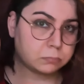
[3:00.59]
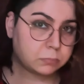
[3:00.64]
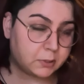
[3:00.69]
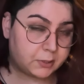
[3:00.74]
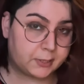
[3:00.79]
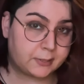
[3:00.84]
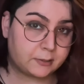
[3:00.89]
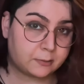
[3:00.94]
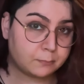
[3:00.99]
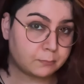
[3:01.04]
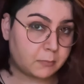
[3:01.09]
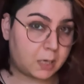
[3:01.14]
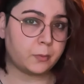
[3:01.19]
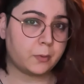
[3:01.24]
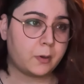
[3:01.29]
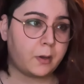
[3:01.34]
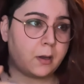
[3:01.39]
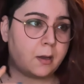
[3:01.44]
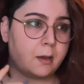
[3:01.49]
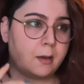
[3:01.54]
Just
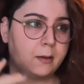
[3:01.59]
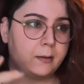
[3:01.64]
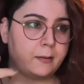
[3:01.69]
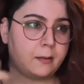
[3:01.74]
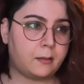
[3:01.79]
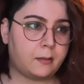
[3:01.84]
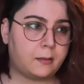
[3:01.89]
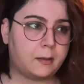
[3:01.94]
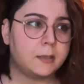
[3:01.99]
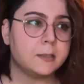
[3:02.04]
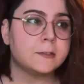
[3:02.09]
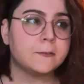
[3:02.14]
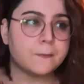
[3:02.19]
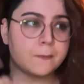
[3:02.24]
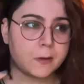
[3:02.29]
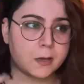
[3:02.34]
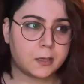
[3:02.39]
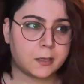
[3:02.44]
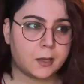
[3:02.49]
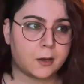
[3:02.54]
mind you, this
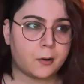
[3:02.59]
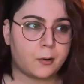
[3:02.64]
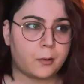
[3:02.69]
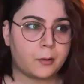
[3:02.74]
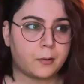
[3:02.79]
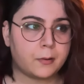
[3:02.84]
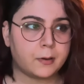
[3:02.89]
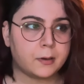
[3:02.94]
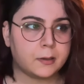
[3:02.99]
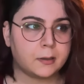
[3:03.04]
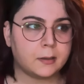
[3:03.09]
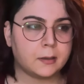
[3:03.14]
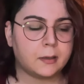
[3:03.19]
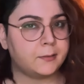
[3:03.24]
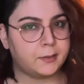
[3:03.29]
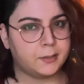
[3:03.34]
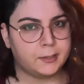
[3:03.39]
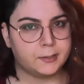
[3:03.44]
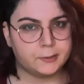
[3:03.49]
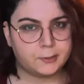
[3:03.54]
video
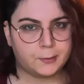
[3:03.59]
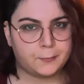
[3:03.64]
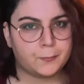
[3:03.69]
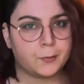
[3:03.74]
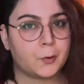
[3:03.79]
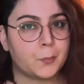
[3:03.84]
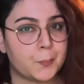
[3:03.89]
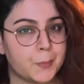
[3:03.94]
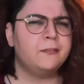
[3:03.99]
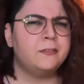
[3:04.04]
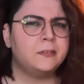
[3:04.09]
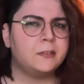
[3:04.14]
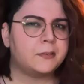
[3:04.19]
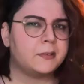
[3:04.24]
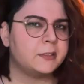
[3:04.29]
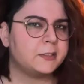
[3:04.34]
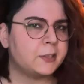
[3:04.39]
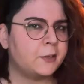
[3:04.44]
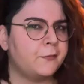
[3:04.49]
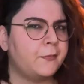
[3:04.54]
ain't easy for me. There
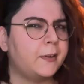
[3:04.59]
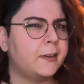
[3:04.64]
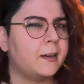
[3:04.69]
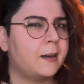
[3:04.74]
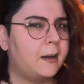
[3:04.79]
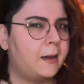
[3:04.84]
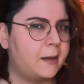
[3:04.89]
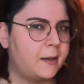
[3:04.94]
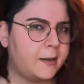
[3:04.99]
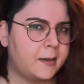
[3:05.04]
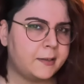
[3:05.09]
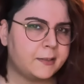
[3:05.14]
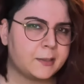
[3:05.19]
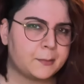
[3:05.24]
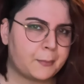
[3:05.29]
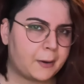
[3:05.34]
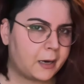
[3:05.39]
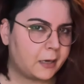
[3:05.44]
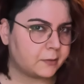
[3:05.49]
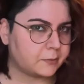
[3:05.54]
is something I hate
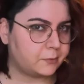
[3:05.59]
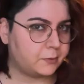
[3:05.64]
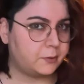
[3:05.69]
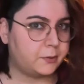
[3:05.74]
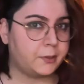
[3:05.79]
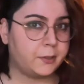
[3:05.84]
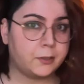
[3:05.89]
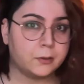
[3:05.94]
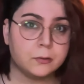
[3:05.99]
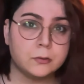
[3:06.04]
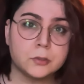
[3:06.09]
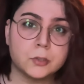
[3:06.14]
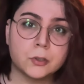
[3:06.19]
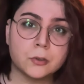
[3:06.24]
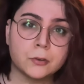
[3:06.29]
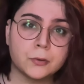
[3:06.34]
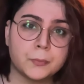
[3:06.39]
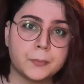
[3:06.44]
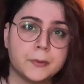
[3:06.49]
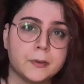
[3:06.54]
about
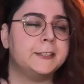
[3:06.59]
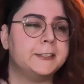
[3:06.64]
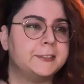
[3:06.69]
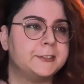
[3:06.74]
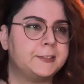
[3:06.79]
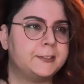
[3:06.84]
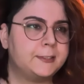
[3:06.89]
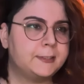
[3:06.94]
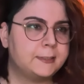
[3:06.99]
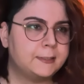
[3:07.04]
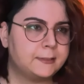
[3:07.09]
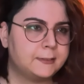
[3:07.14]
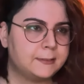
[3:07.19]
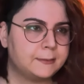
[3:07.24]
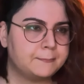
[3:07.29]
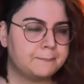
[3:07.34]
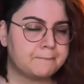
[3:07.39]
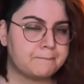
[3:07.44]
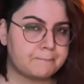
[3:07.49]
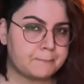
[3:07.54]
YouTube is
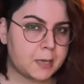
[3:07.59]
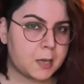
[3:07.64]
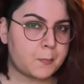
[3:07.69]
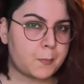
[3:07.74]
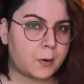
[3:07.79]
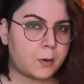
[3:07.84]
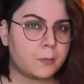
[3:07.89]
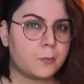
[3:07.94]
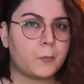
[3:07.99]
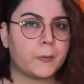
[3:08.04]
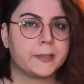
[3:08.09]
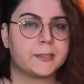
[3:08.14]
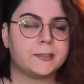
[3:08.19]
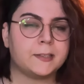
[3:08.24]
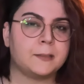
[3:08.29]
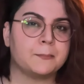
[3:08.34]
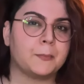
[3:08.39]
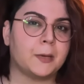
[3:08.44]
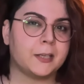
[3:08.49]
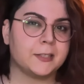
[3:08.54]
people
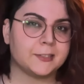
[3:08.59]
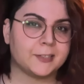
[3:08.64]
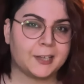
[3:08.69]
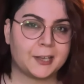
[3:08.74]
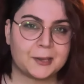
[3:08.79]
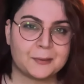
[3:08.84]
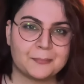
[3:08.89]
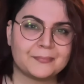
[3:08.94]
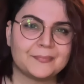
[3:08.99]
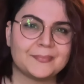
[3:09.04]
wasting my time.